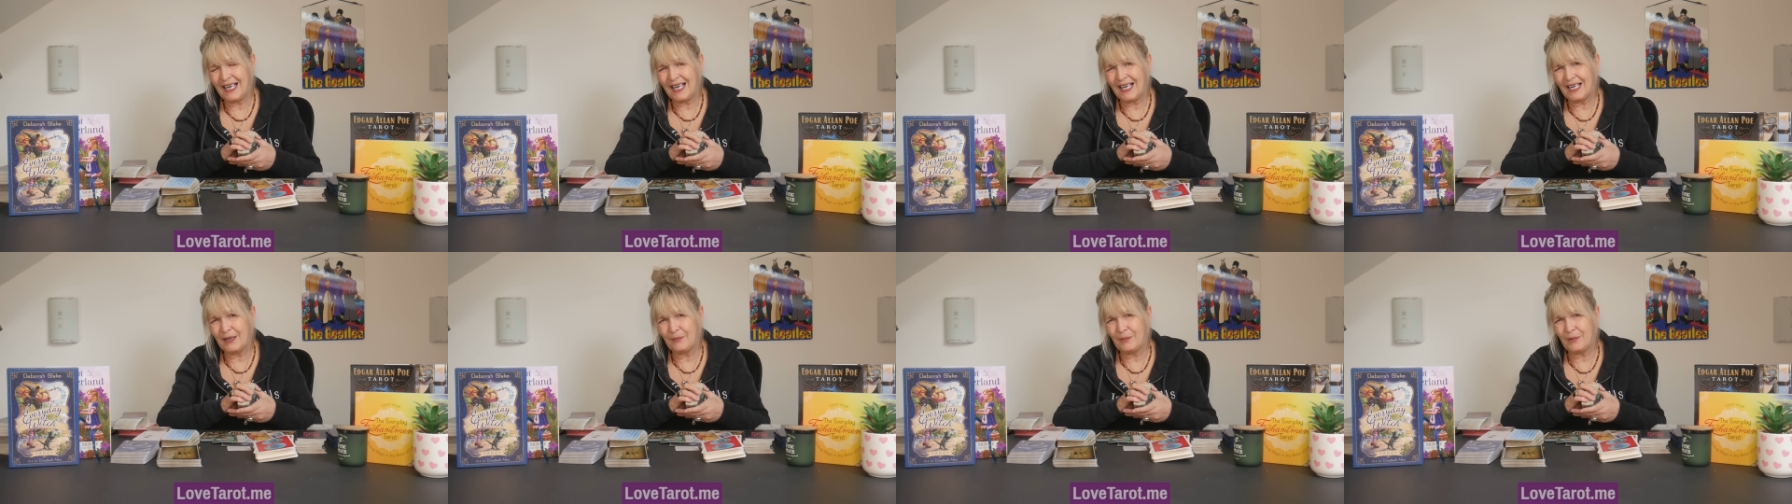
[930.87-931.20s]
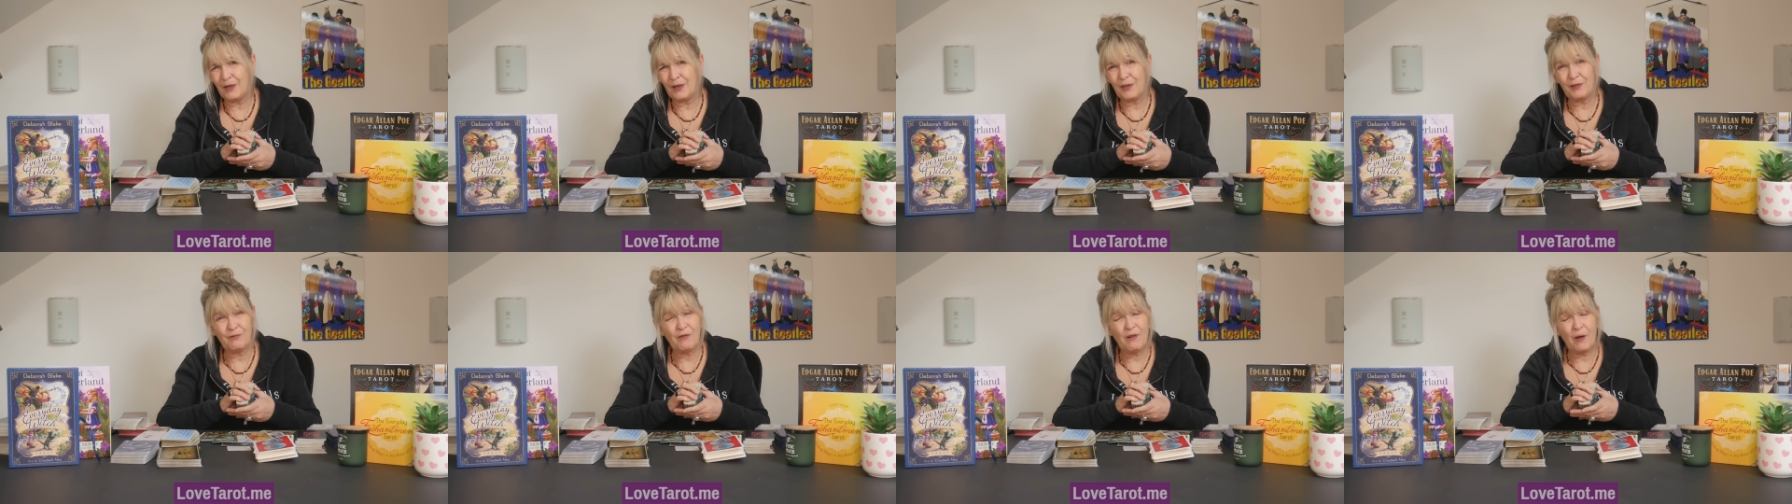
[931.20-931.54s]
And I'm
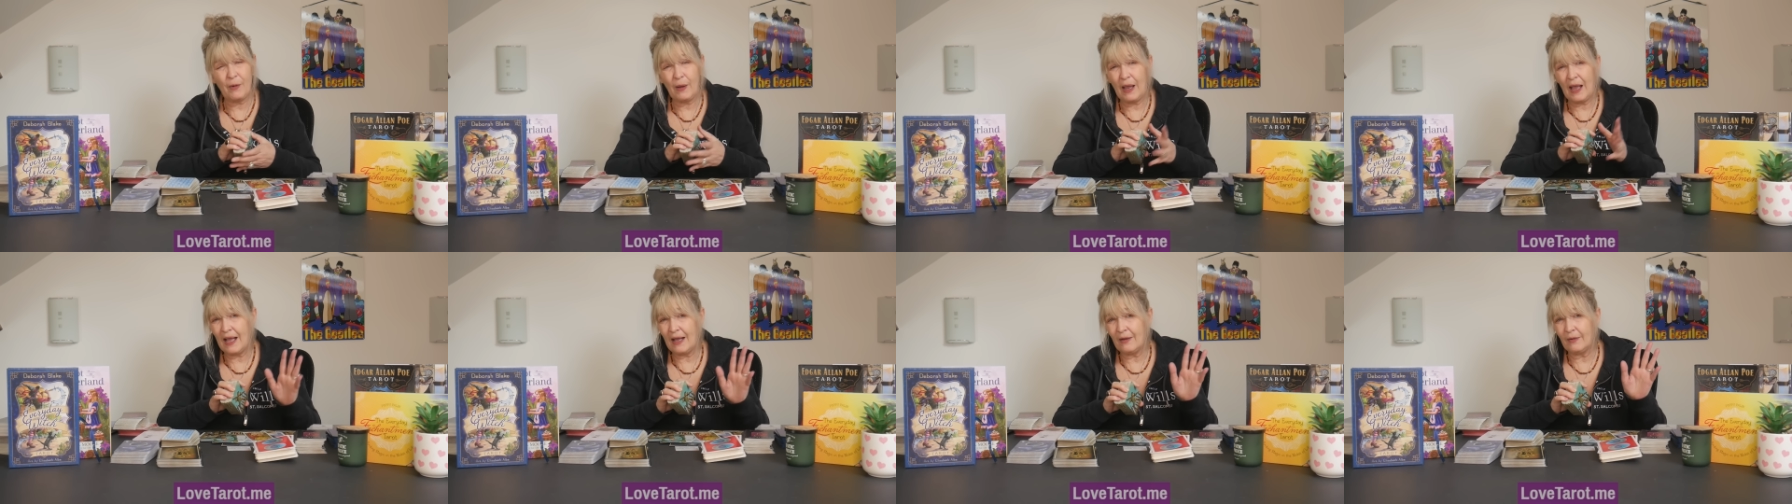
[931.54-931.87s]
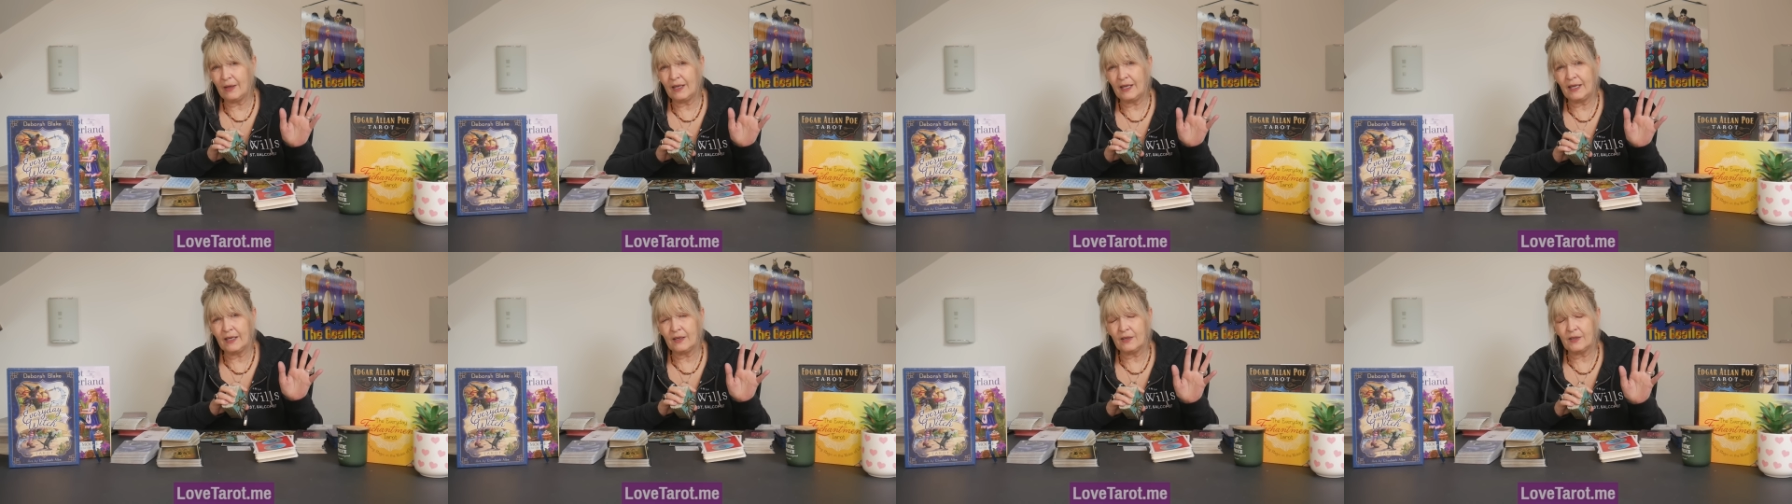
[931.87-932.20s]
going to throw it out
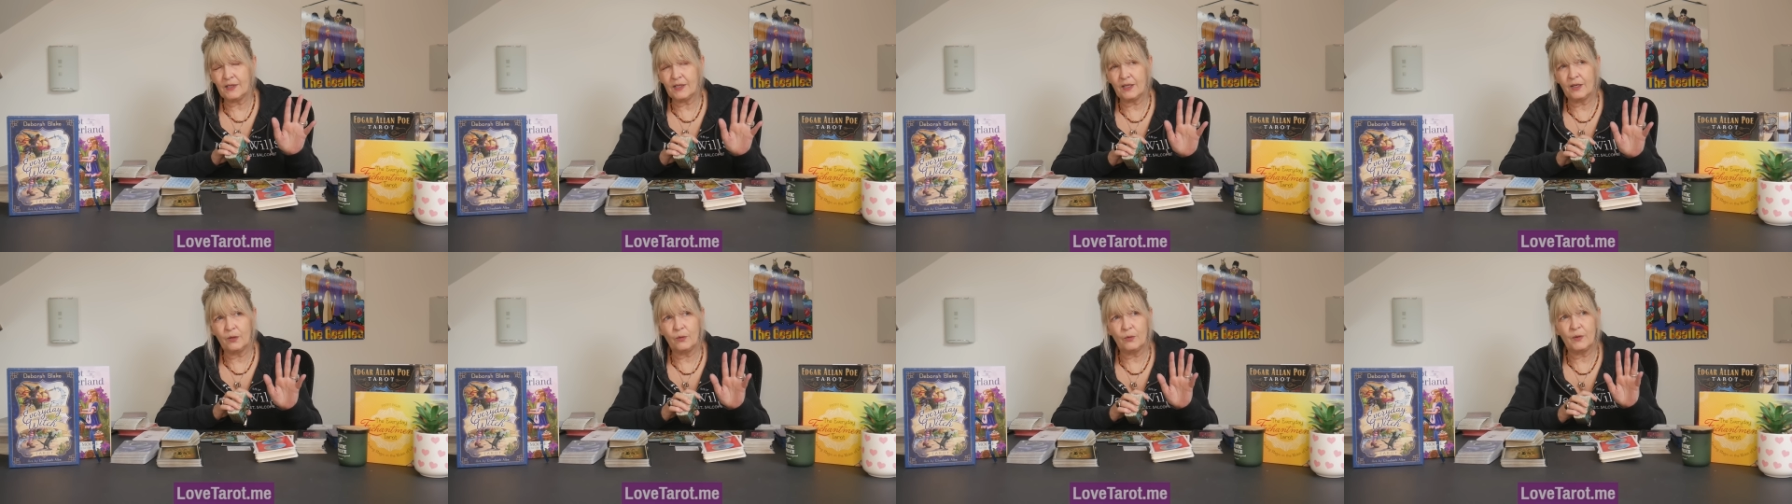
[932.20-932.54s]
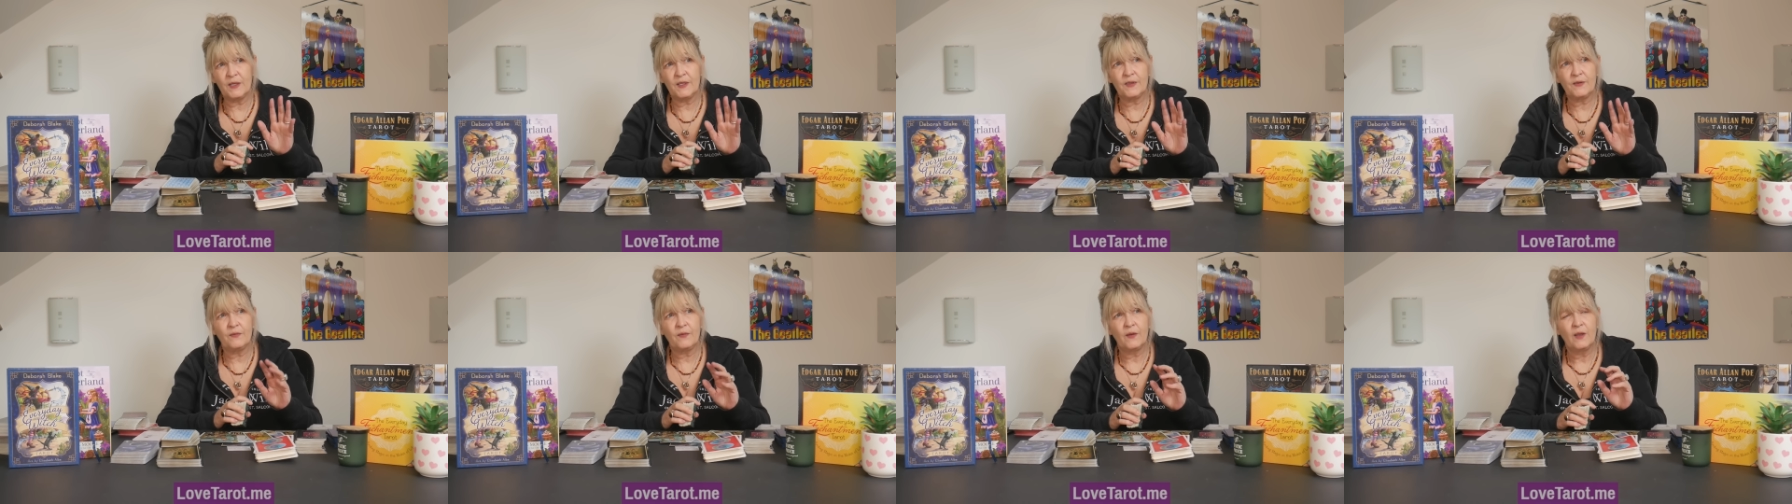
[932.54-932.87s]
here because I'll
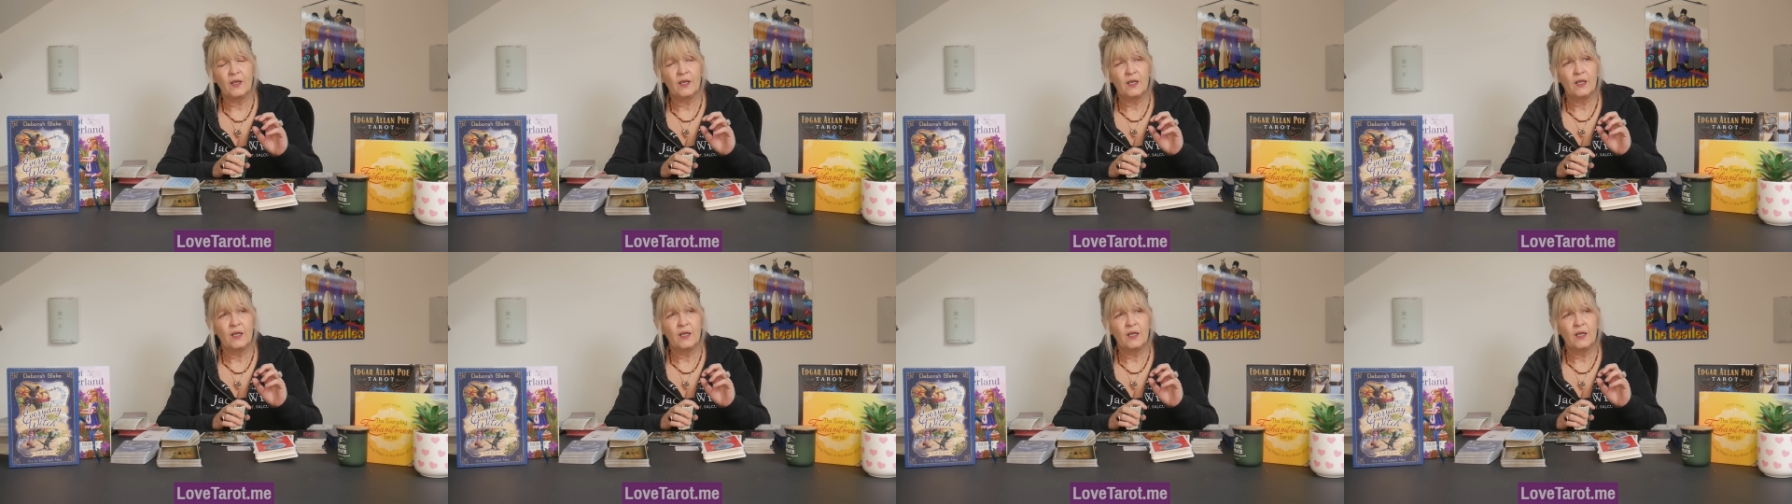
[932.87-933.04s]
always